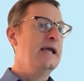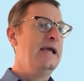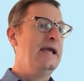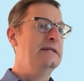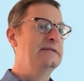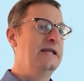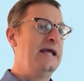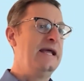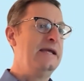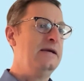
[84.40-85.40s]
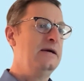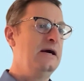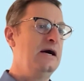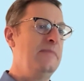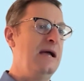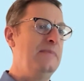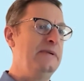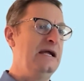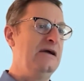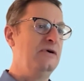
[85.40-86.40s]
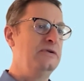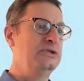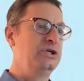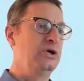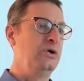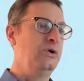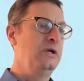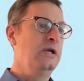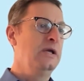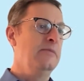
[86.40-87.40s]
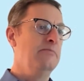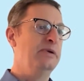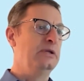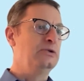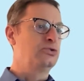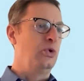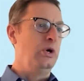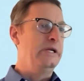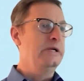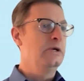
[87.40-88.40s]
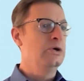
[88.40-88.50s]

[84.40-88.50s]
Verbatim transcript: And today I'm happy to have on the show Bill Troy